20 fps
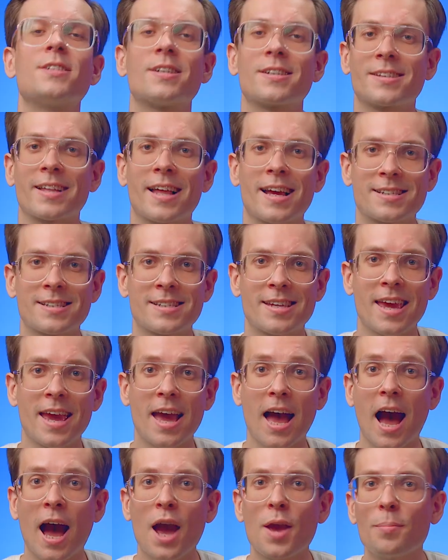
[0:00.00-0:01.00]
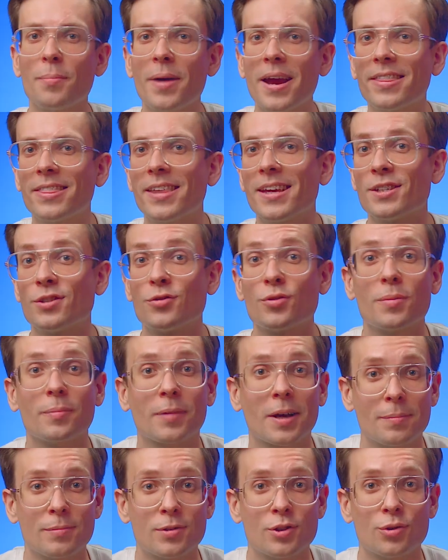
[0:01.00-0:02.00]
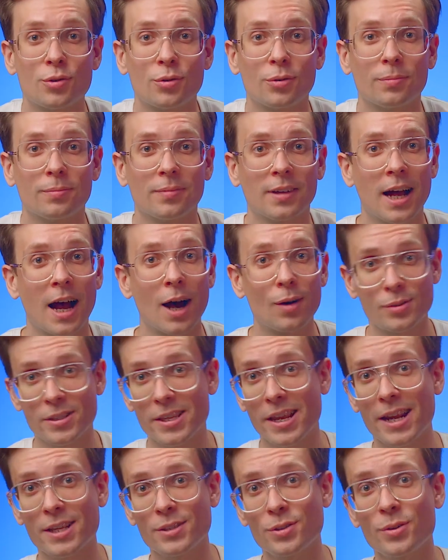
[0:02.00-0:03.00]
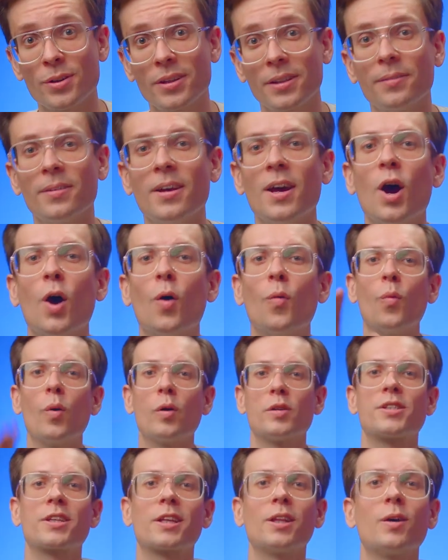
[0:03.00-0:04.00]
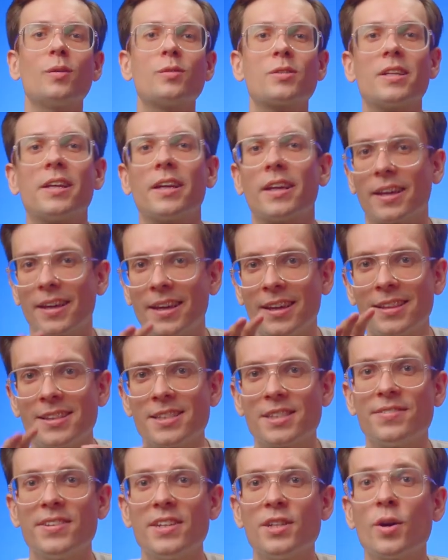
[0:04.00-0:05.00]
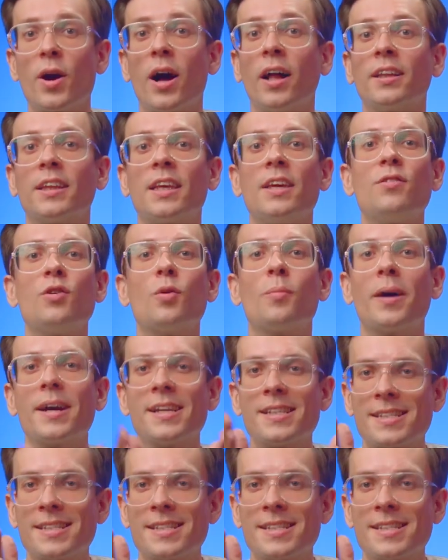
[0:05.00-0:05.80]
Just last year, I made that dream come true. How did I do it? Watch closely. In this video, I'll give you my